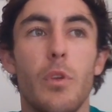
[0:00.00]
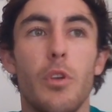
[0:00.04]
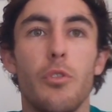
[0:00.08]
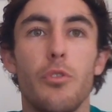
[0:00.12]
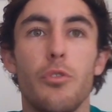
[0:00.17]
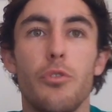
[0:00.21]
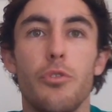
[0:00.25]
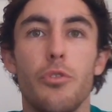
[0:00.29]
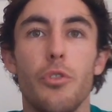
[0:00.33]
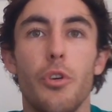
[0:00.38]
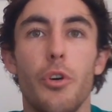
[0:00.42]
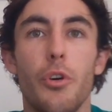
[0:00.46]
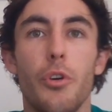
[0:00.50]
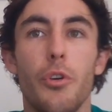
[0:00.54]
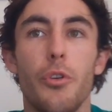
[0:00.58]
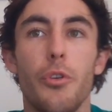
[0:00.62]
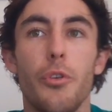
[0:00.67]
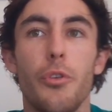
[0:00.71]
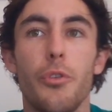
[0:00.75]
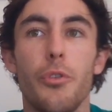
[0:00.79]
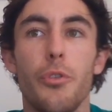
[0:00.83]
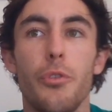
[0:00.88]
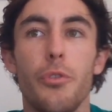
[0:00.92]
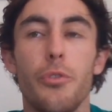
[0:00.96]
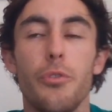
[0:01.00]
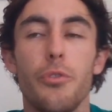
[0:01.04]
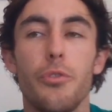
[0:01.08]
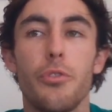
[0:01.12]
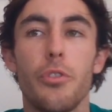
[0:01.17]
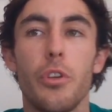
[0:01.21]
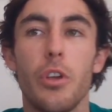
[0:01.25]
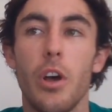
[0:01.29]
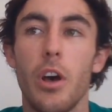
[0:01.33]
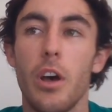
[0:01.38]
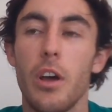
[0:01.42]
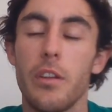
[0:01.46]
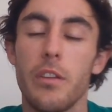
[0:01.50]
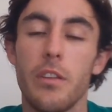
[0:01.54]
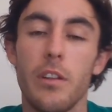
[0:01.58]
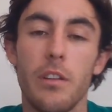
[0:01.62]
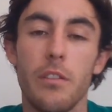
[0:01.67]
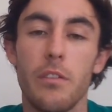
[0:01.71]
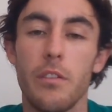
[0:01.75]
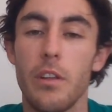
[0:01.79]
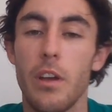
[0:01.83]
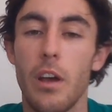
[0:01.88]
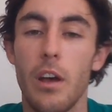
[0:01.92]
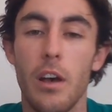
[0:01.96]
So yeah,
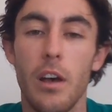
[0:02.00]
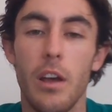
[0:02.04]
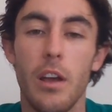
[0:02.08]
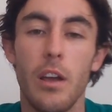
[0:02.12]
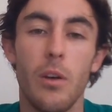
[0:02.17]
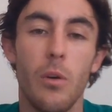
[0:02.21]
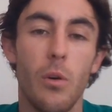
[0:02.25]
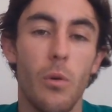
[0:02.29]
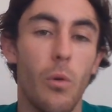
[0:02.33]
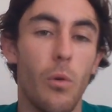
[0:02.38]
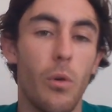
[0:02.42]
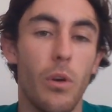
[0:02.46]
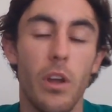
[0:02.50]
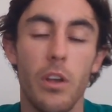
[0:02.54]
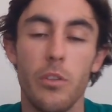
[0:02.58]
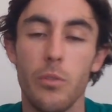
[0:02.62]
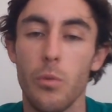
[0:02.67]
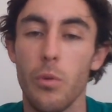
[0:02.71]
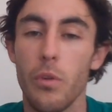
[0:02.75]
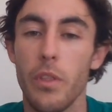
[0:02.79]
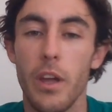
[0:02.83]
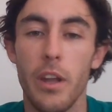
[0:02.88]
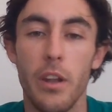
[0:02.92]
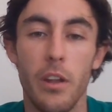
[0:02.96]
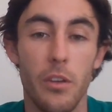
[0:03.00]
I organized all that.